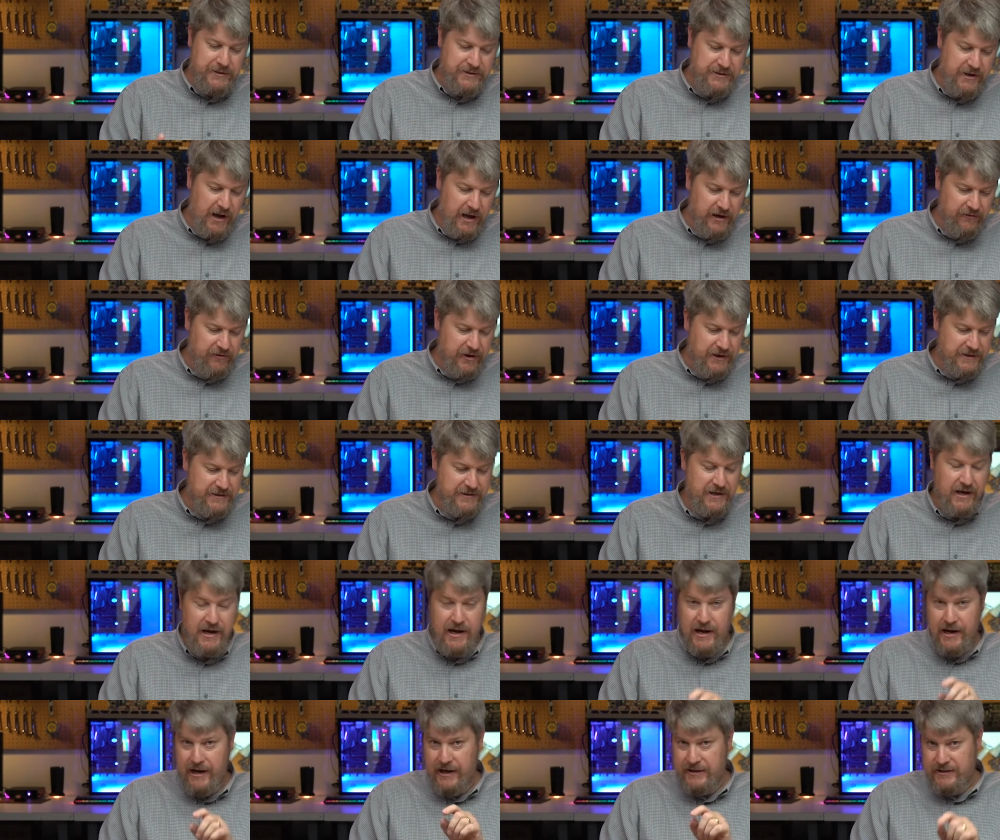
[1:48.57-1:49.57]
inside of this
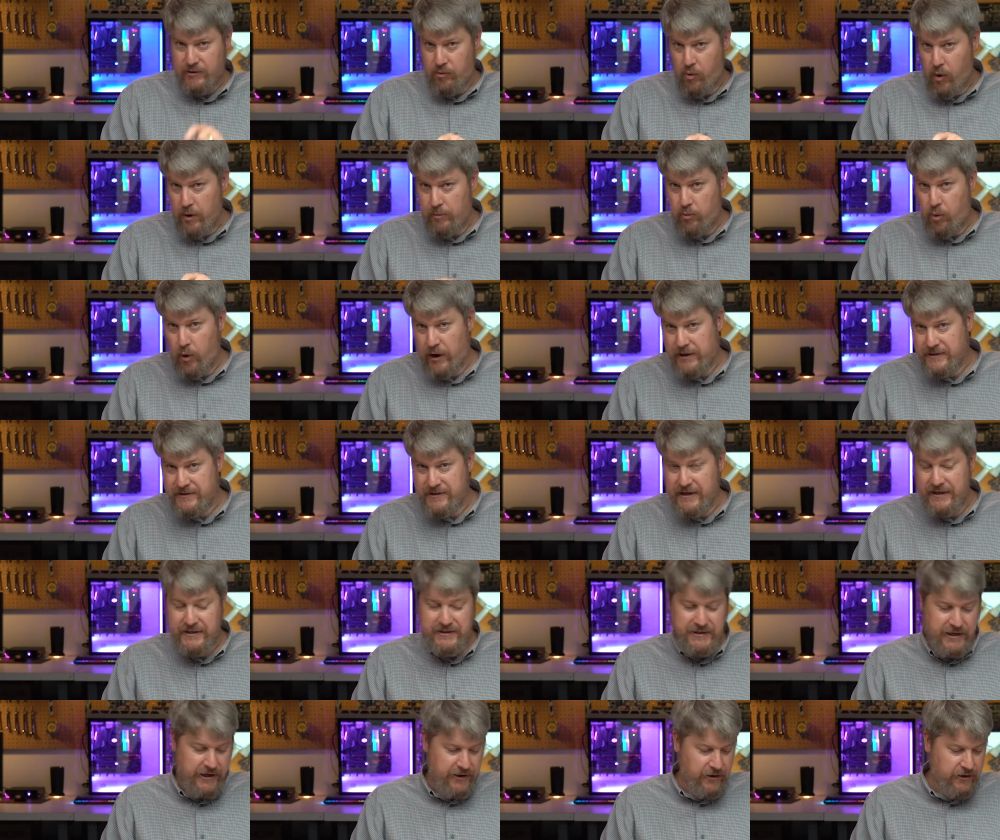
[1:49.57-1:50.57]
is a 1.6
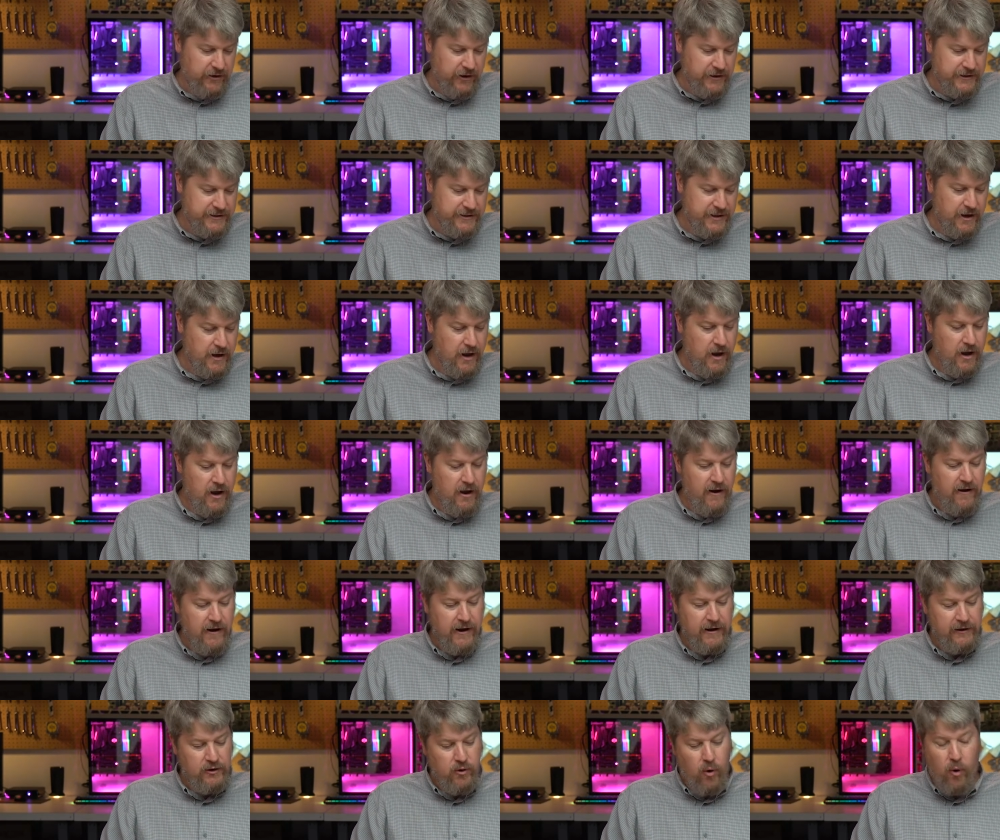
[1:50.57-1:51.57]
gigahertz
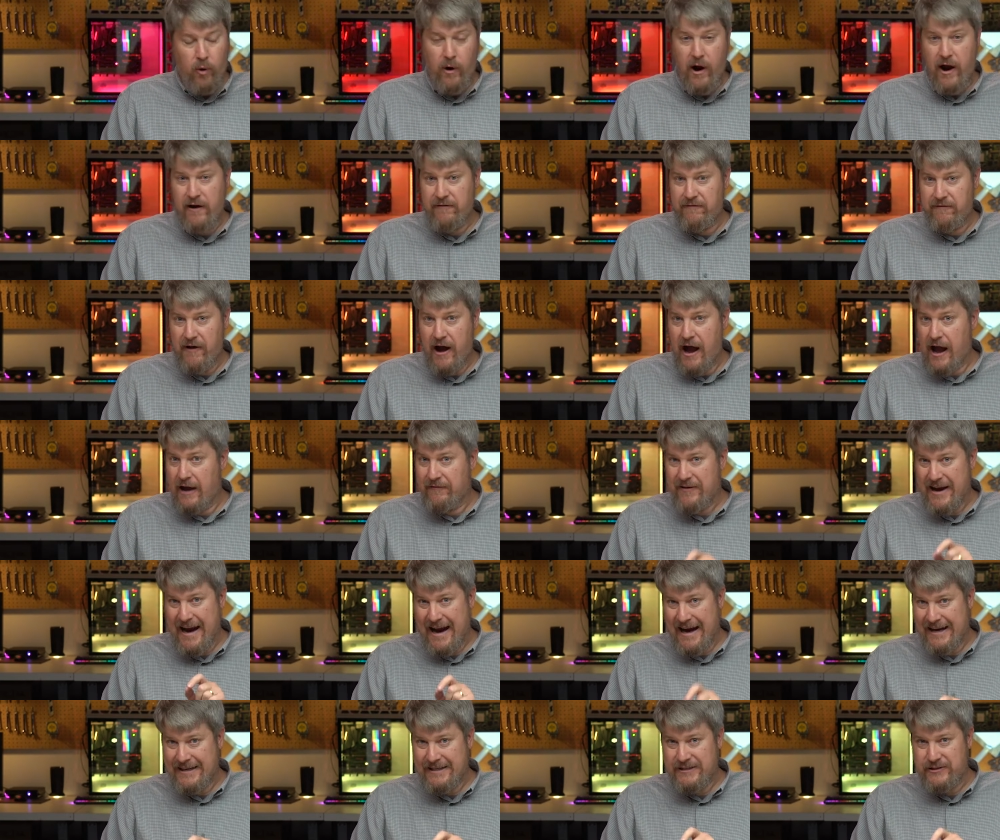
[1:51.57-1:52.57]
Core
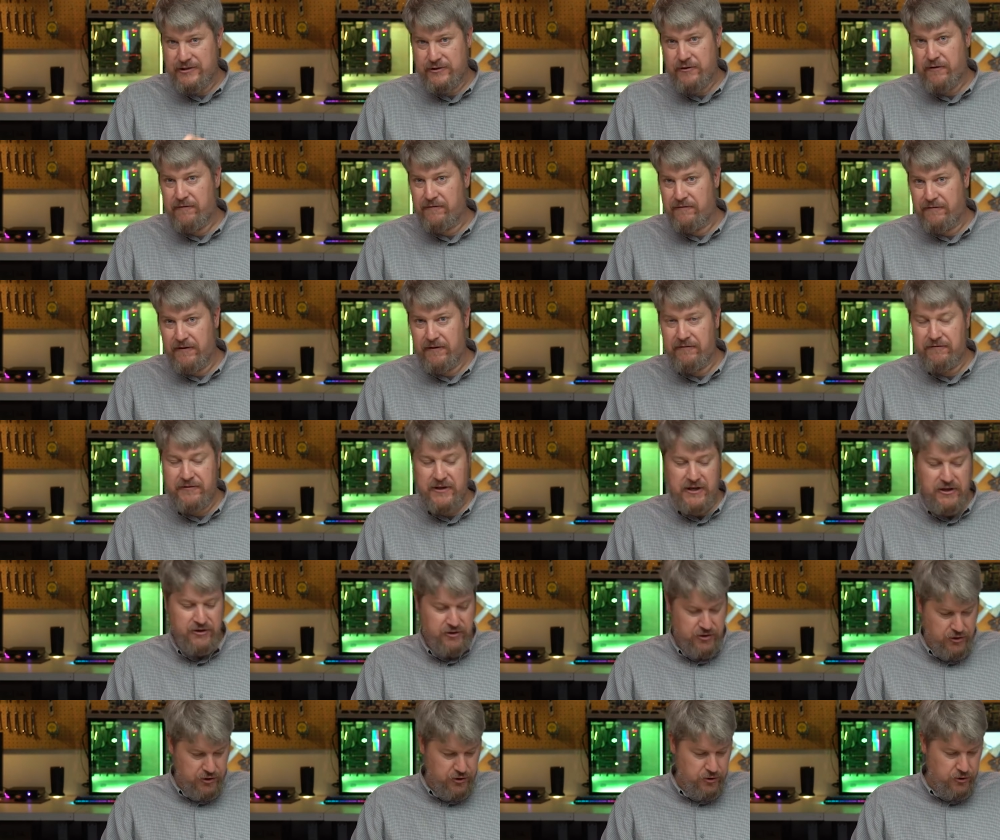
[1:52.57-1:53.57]
i5
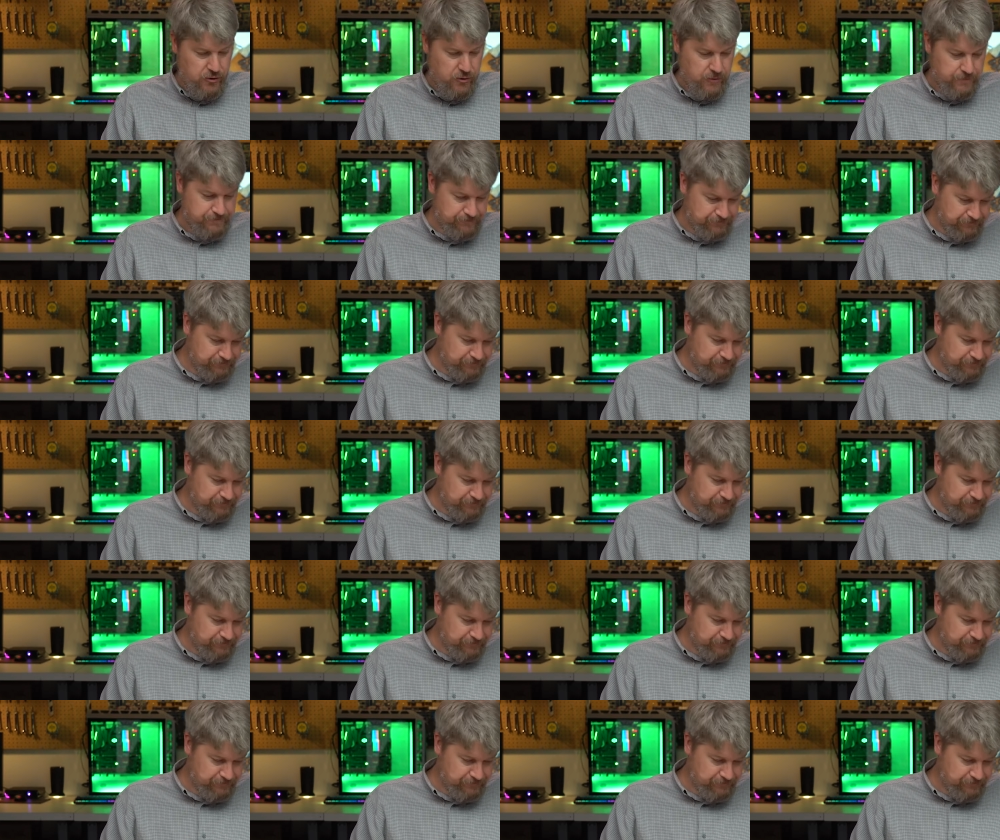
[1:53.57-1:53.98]
8250U.